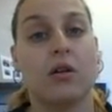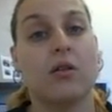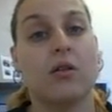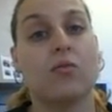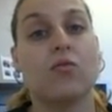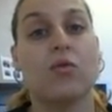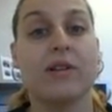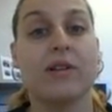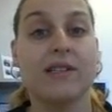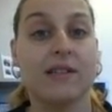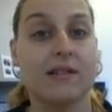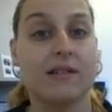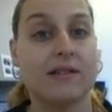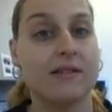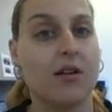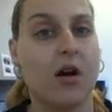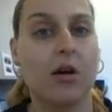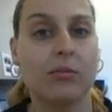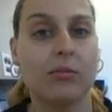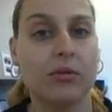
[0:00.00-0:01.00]
written
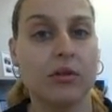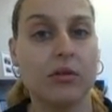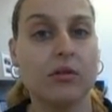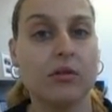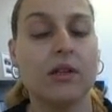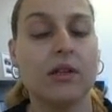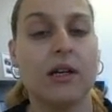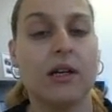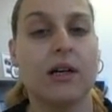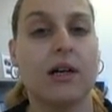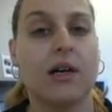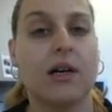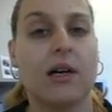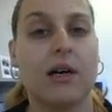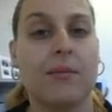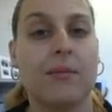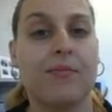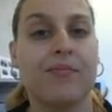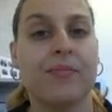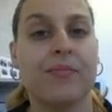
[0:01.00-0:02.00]
sample.
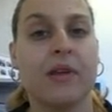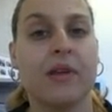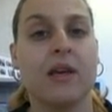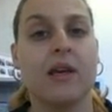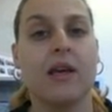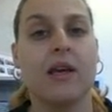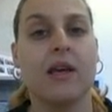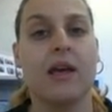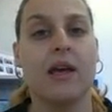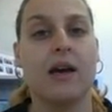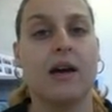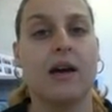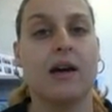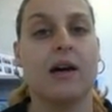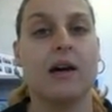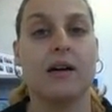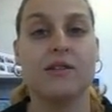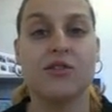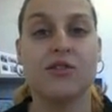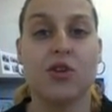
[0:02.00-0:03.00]

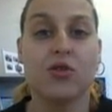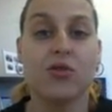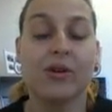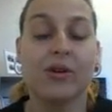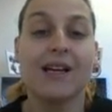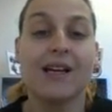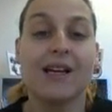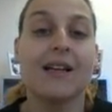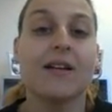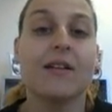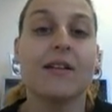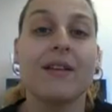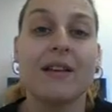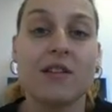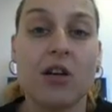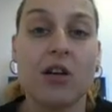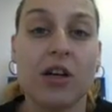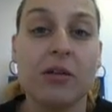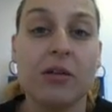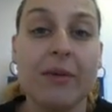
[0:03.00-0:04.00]
So you can click on that
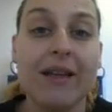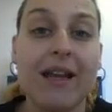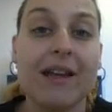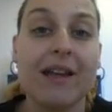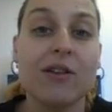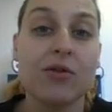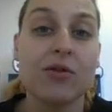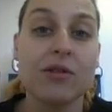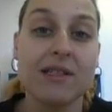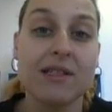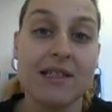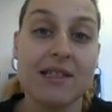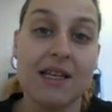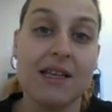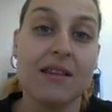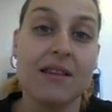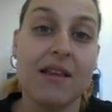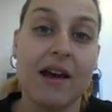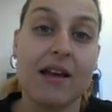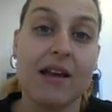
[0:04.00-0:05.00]
document and you'll
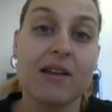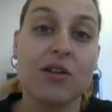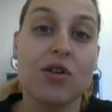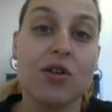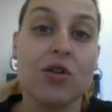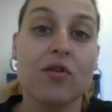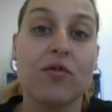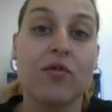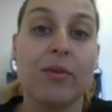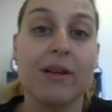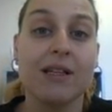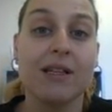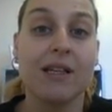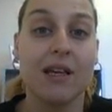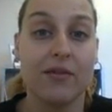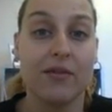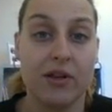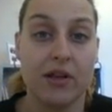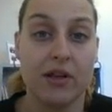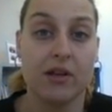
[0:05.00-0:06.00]
see that you've been
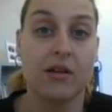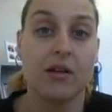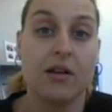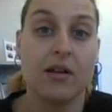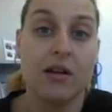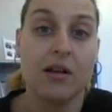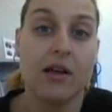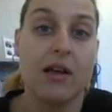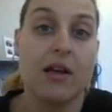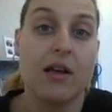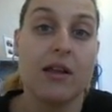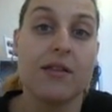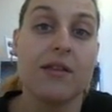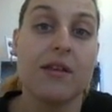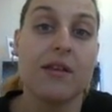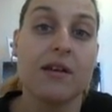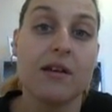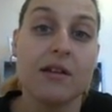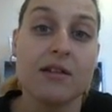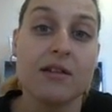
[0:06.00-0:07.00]
given
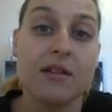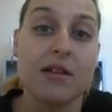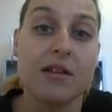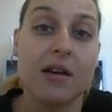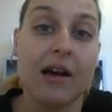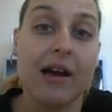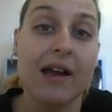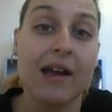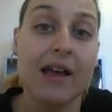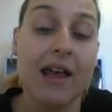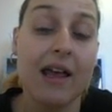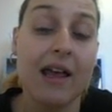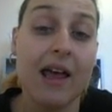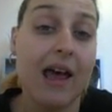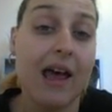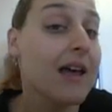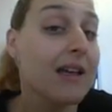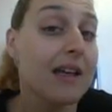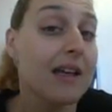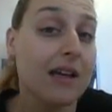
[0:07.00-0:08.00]
the
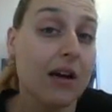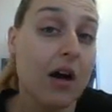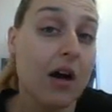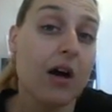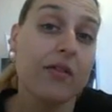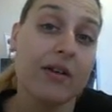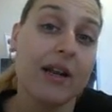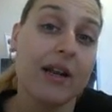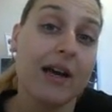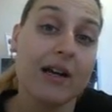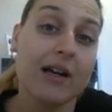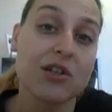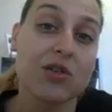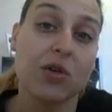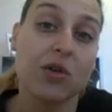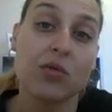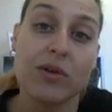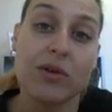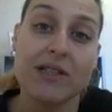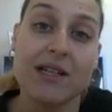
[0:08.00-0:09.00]
heading of an
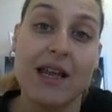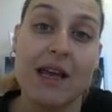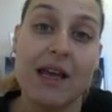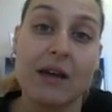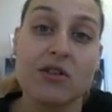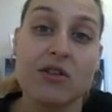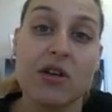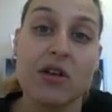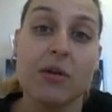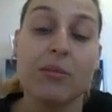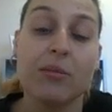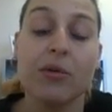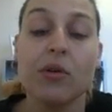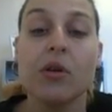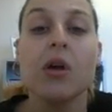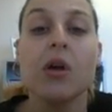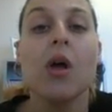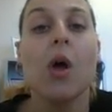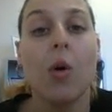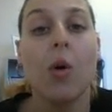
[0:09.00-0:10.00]
actual written language
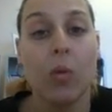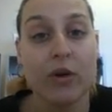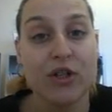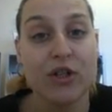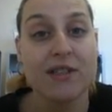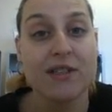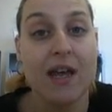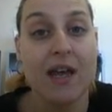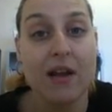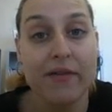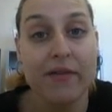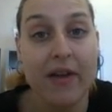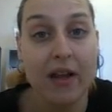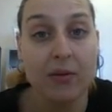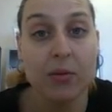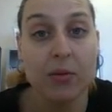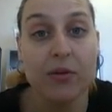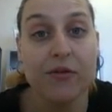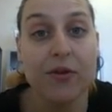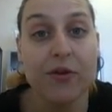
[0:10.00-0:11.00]
sample, which is then
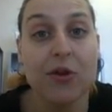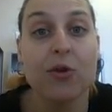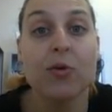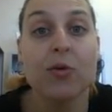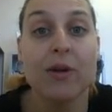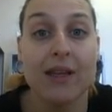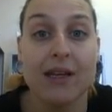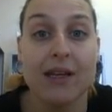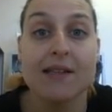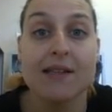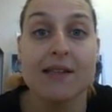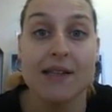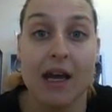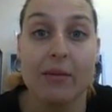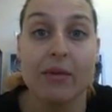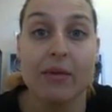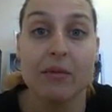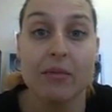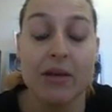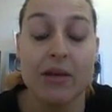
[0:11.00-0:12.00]
available for you in
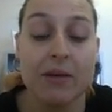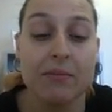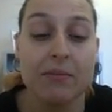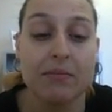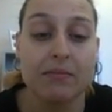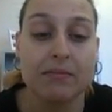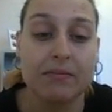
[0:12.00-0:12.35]
assignment B.